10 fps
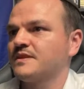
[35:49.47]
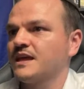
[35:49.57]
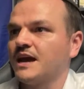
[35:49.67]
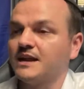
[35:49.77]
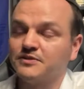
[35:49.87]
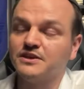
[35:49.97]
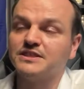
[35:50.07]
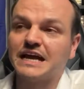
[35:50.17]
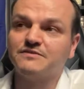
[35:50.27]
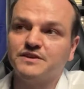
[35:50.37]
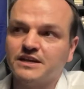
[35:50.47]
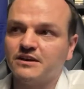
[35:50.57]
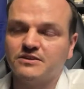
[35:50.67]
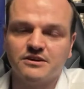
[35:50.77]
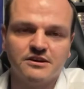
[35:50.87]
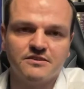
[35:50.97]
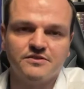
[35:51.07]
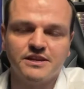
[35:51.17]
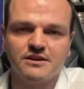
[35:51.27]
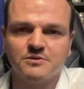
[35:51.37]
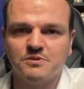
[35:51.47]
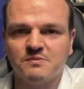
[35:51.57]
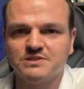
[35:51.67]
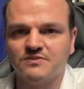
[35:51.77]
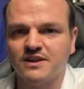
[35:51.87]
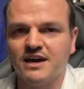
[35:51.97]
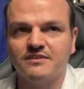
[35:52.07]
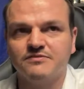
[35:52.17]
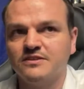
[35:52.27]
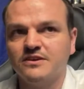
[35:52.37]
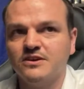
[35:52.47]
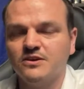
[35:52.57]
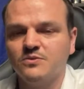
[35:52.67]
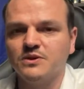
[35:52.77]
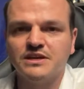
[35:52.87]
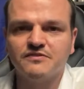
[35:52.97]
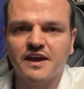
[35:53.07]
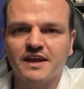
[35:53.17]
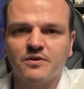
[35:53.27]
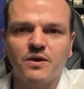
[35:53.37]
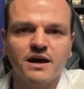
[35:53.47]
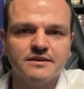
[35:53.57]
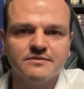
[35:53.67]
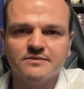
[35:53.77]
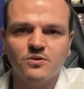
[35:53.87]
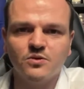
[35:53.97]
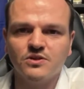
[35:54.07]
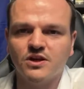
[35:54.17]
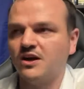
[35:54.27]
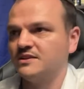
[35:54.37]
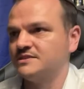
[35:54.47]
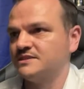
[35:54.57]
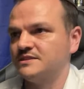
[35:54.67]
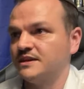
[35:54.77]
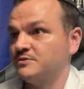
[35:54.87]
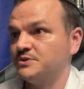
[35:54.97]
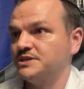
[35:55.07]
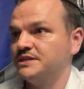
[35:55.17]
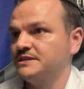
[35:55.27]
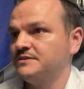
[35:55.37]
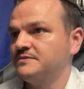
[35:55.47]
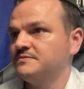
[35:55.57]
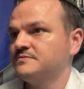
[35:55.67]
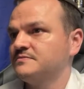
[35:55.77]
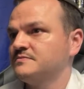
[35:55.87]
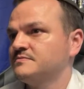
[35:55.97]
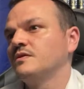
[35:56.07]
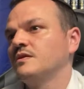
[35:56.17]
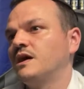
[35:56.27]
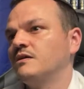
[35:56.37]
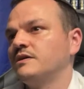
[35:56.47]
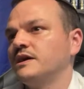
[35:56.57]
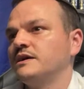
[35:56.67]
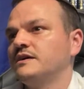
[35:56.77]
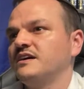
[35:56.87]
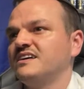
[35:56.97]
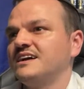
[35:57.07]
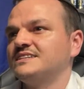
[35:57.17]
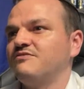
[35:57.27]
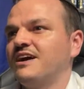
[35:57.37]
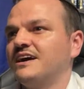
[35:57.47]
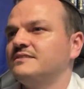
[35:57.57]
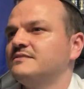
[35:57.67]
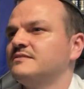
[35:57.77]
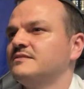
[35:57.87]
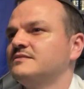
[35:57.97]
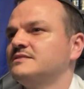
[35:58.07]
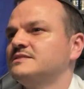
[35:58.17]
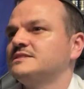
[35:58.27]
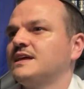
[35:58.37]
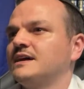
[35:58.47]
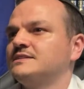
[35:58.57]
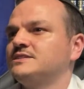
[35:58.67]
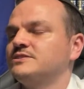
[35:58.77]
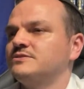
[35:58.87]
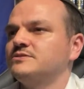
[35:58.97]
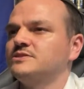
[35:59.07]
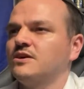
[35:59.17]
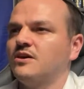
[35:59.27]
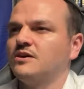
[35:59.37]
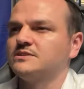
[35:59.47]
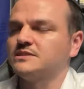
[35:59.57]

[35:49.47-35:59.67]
And I think that video, The Purpose of Life, will give anyone all the answers they would need. Okay, Razvan Stansius asked